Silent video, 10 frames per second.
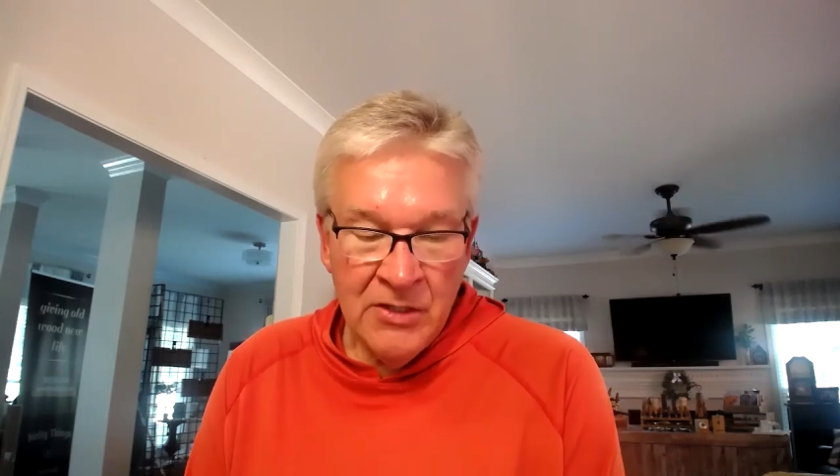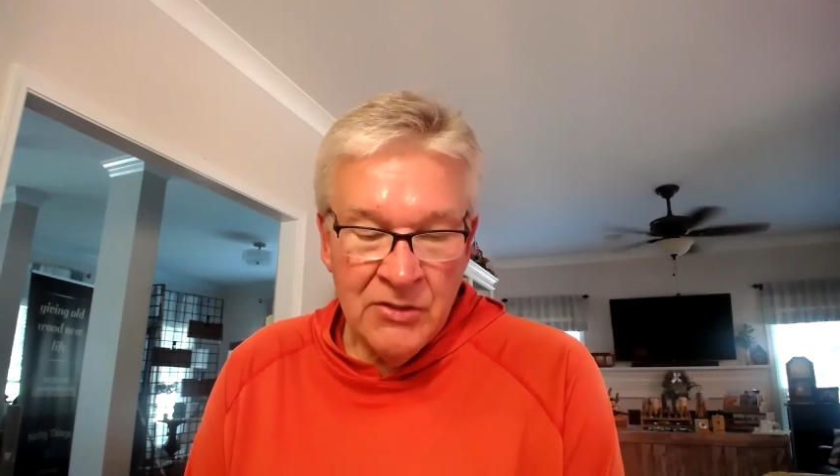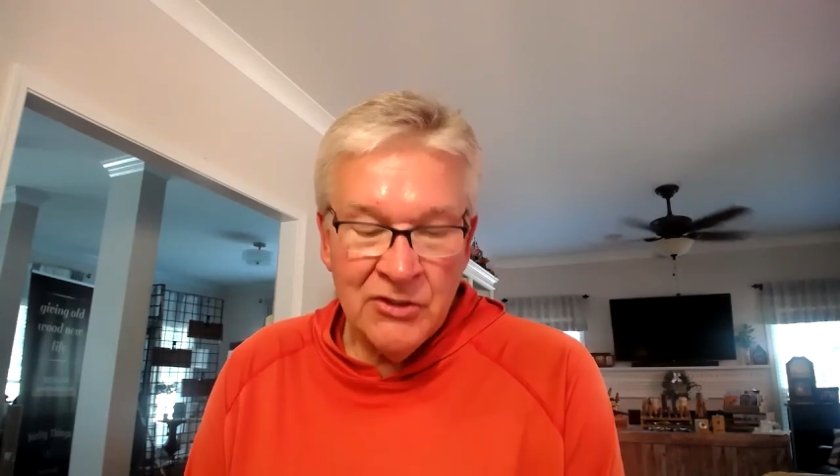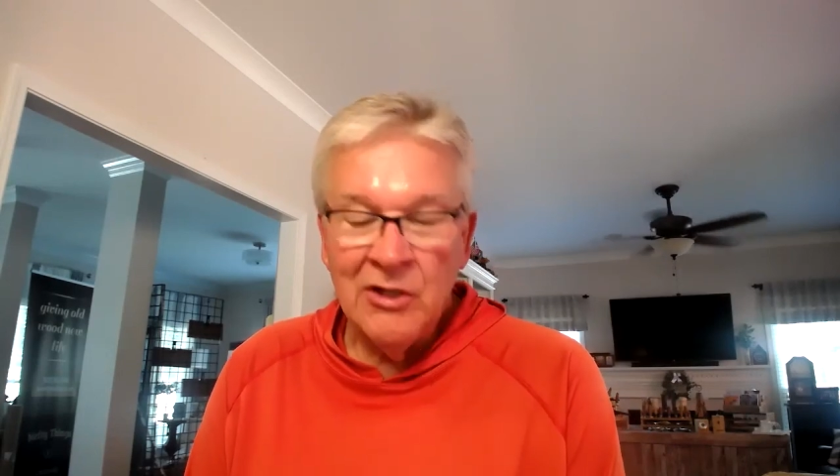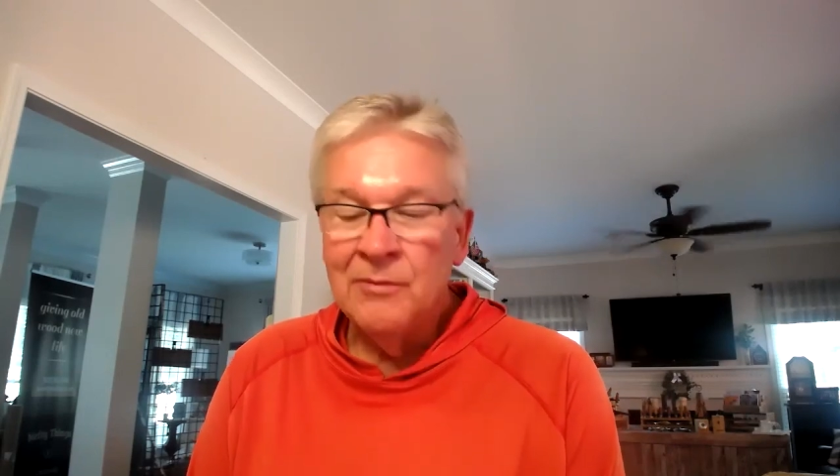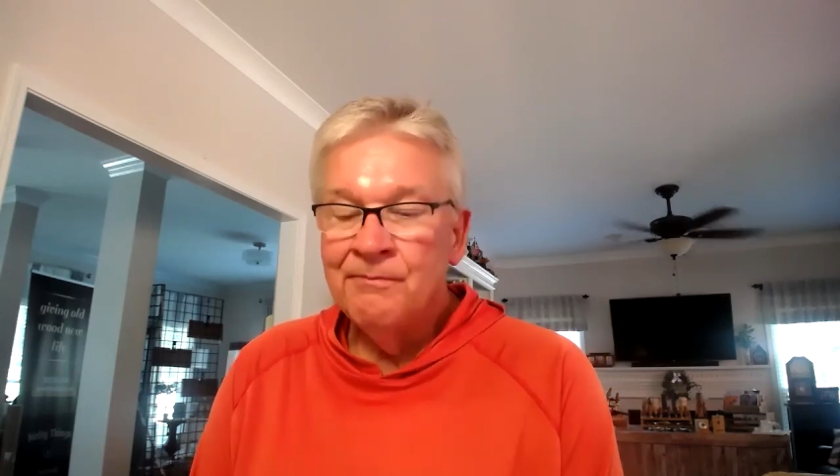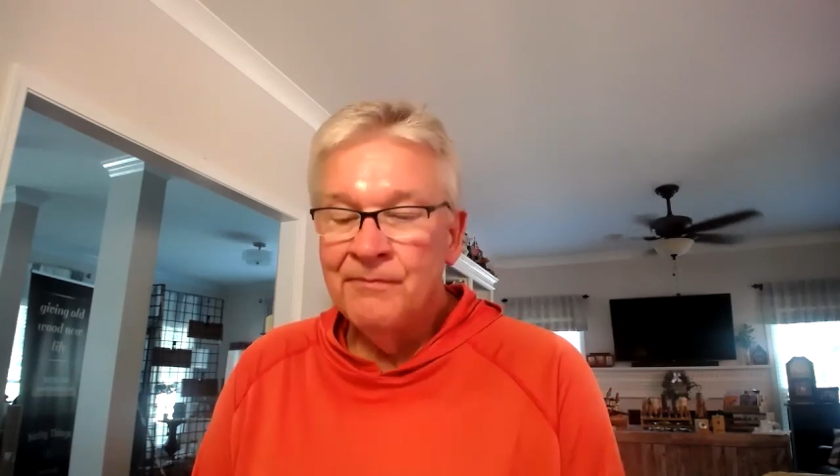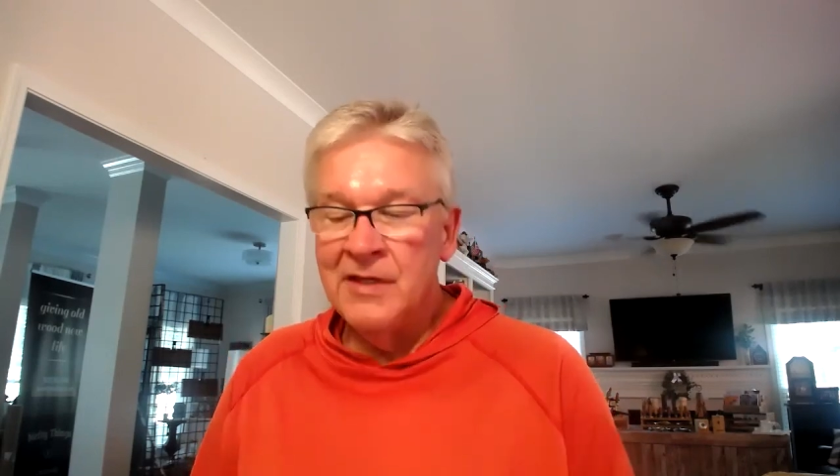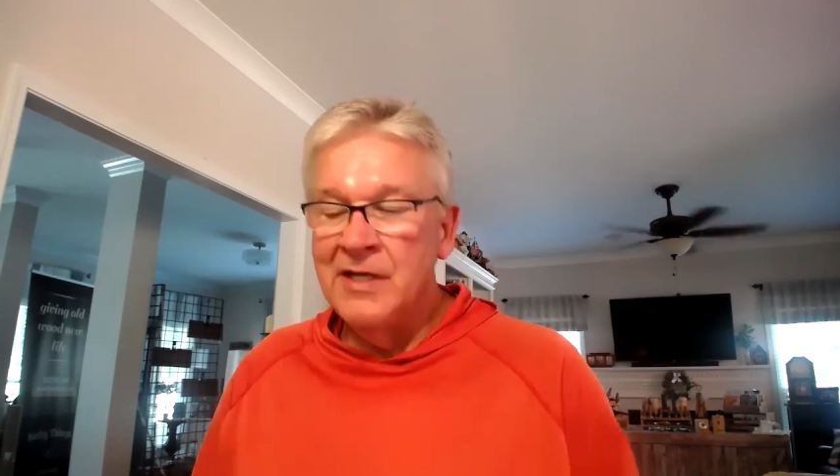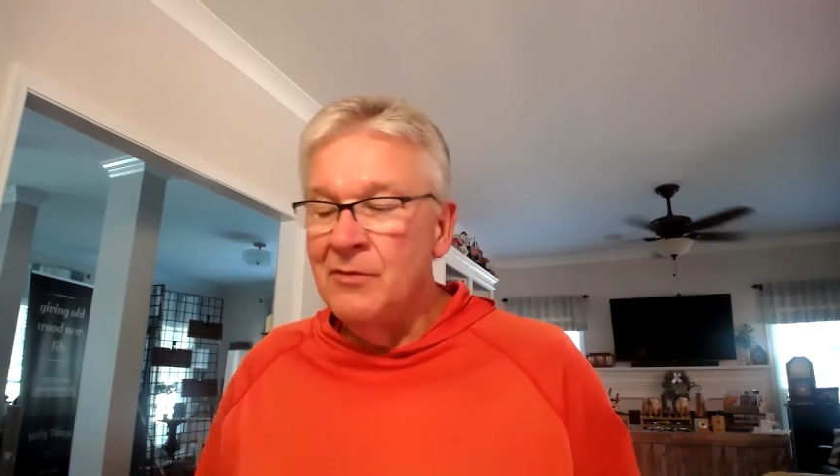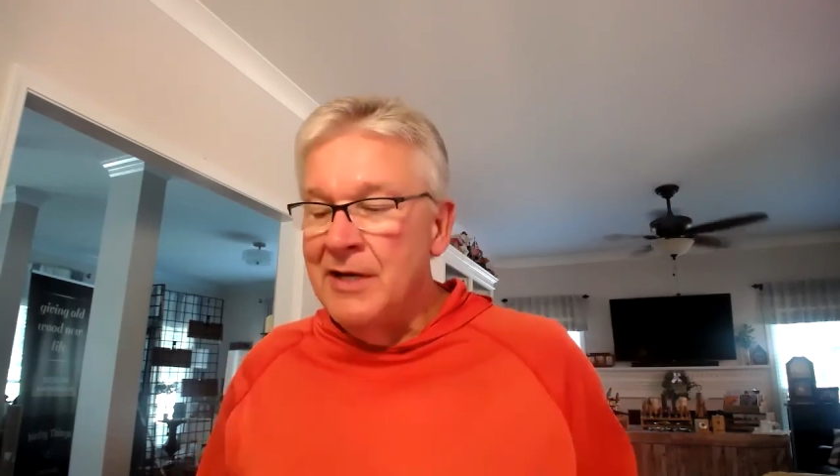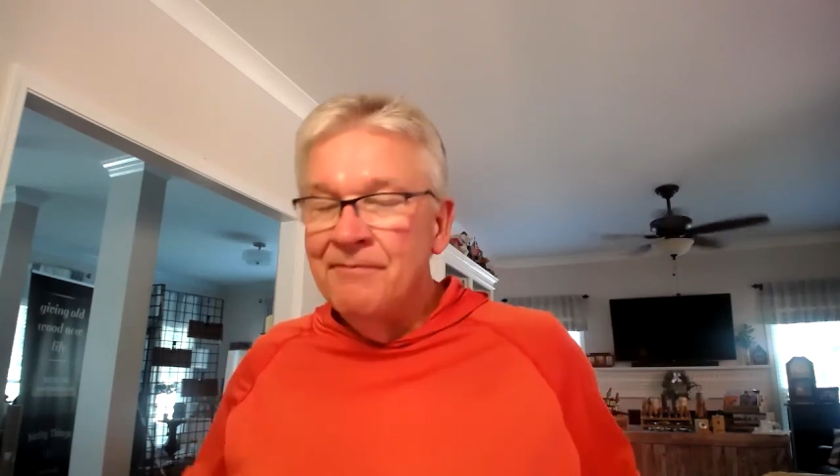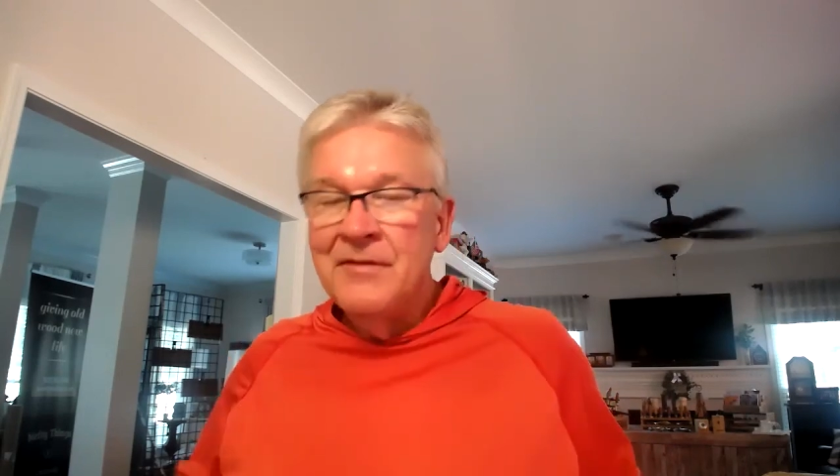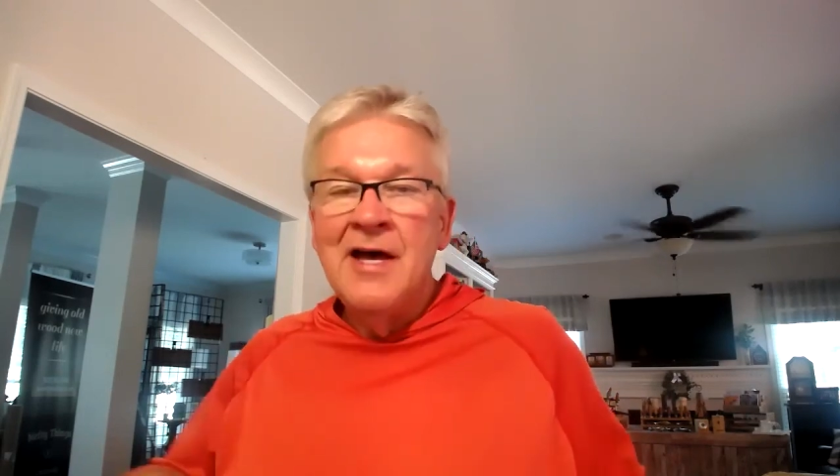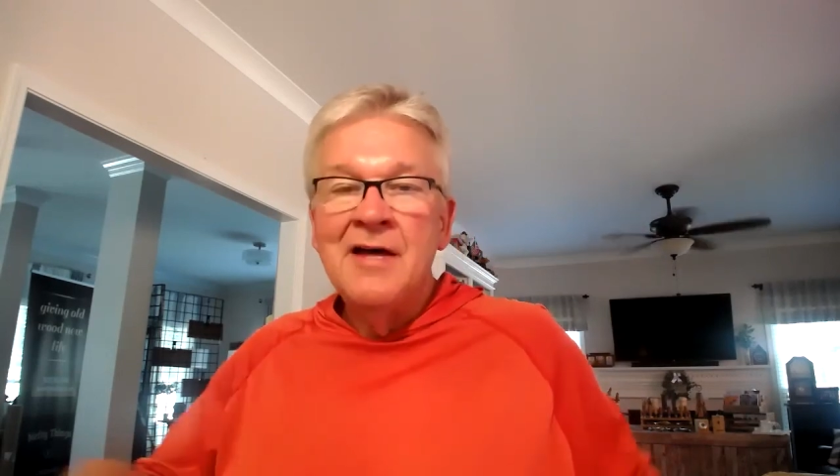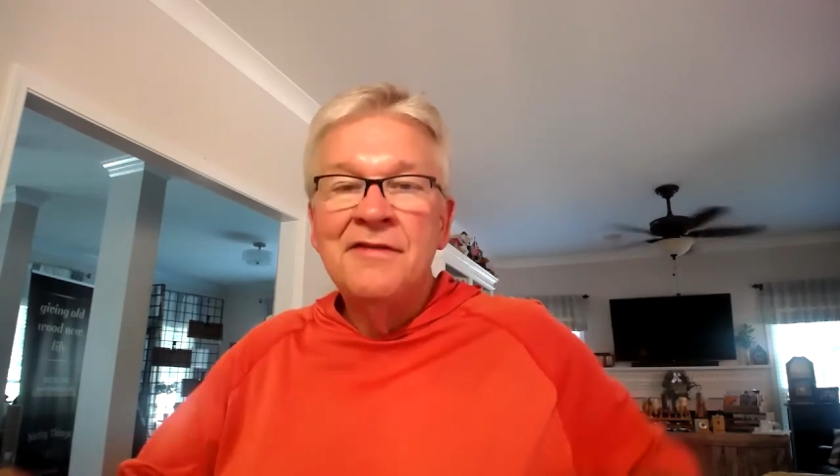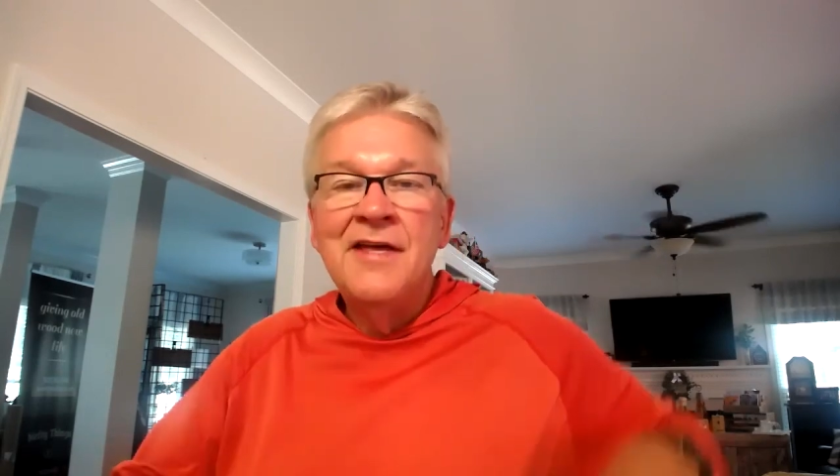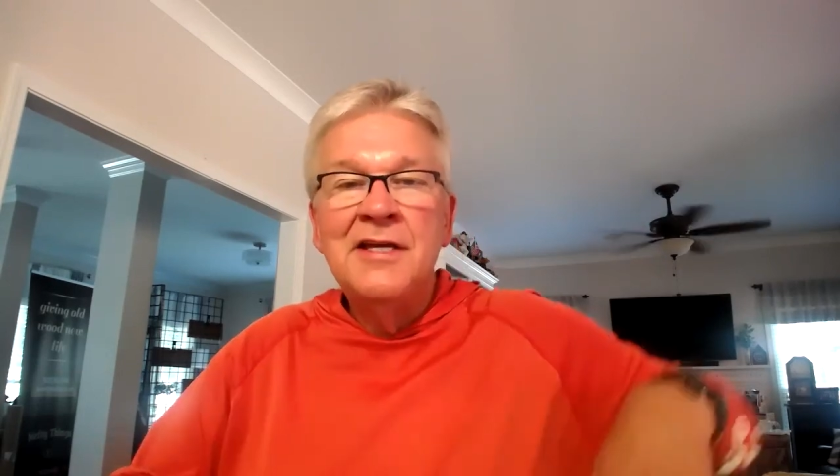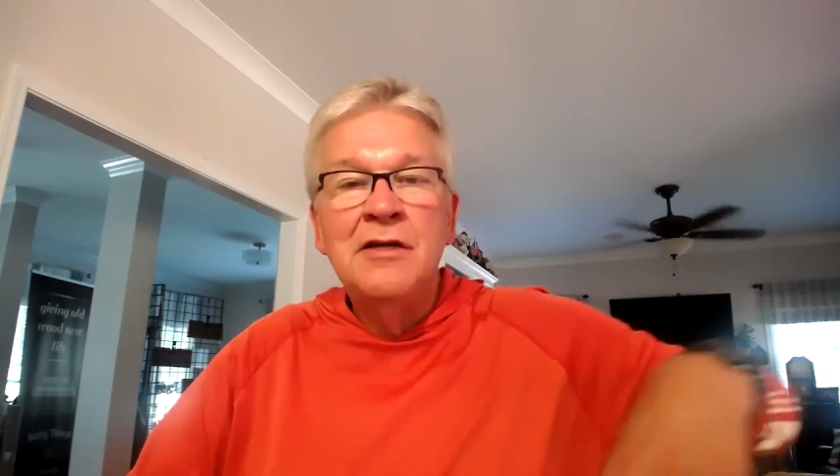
So anyway, thank